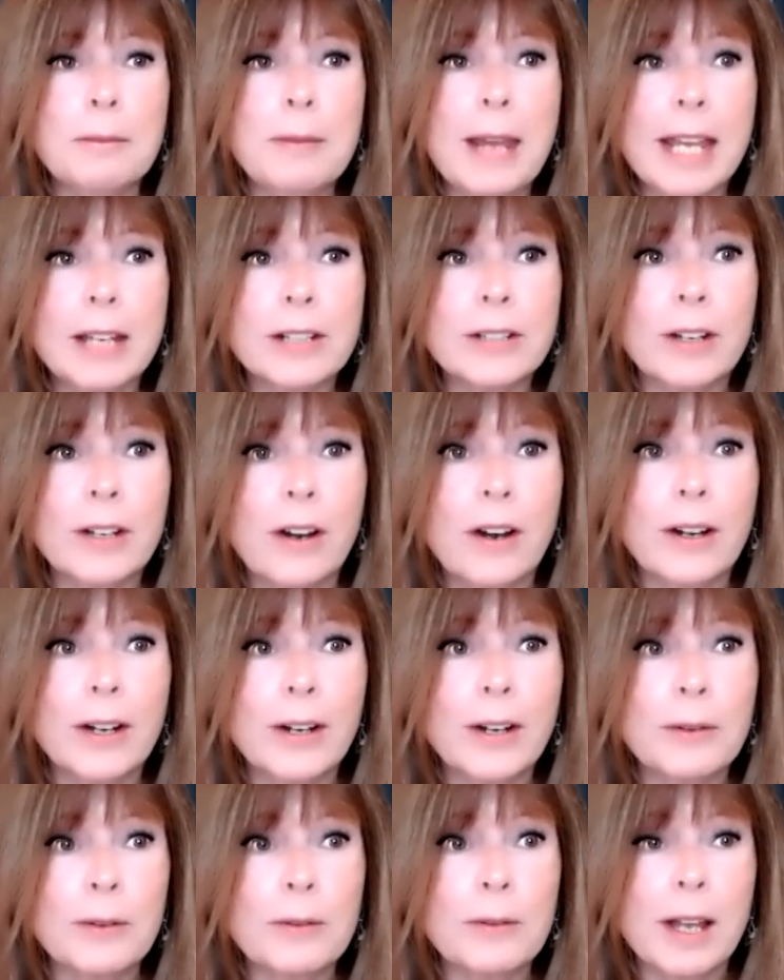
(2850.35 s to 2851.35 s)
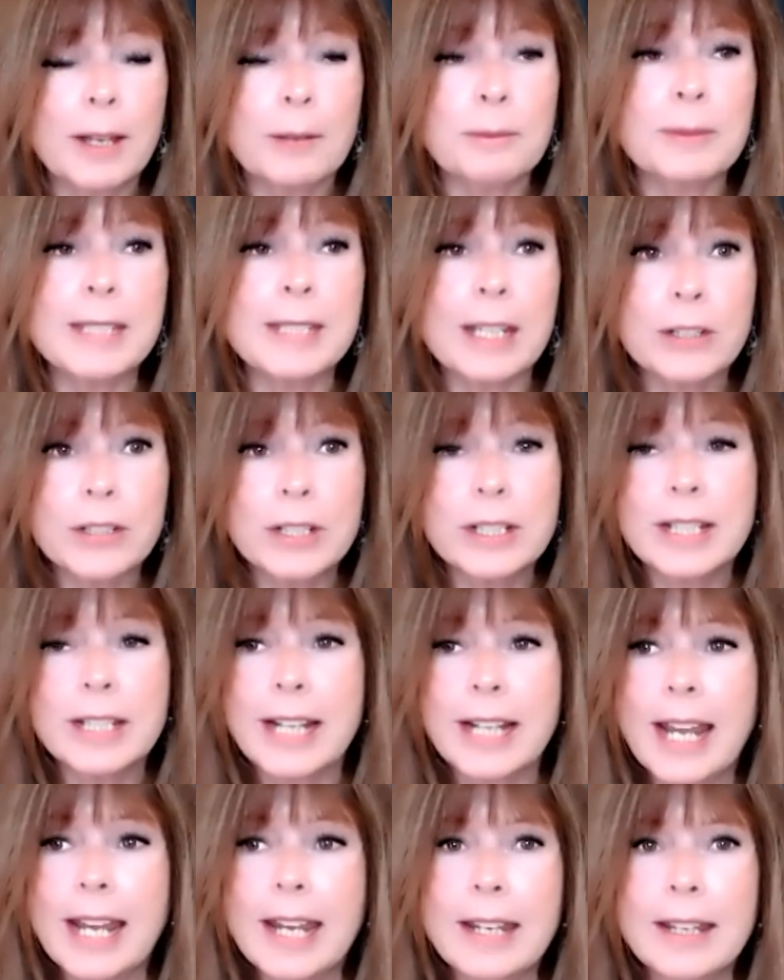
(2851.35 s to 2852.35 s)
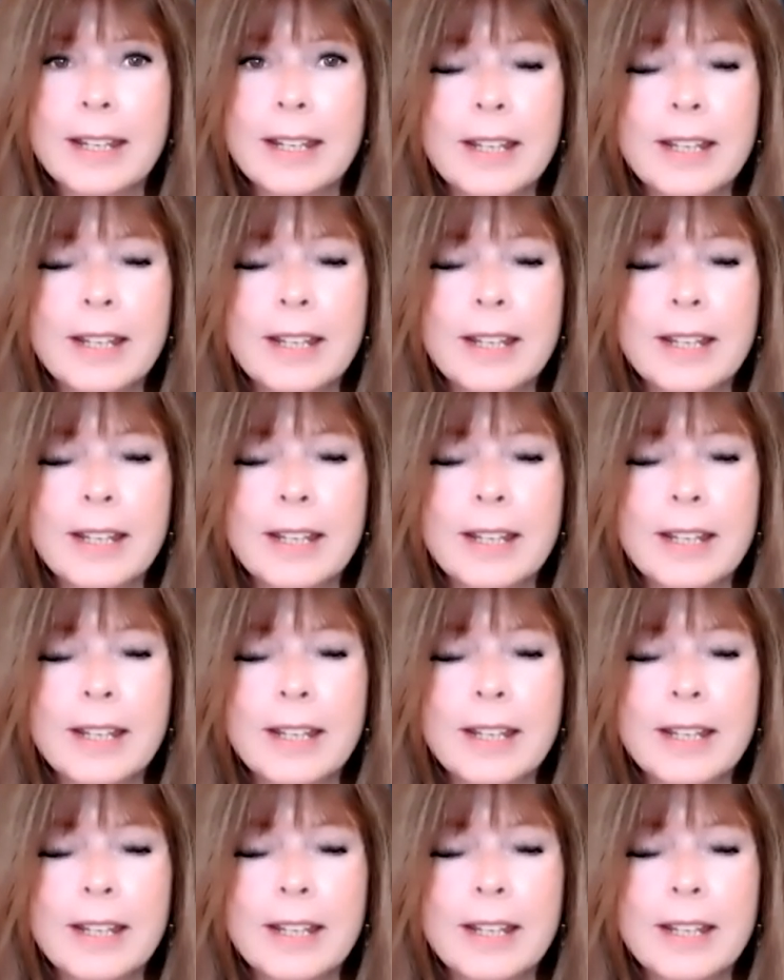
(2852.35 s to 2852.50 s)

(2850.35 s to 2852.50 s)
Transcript: end our um, session today.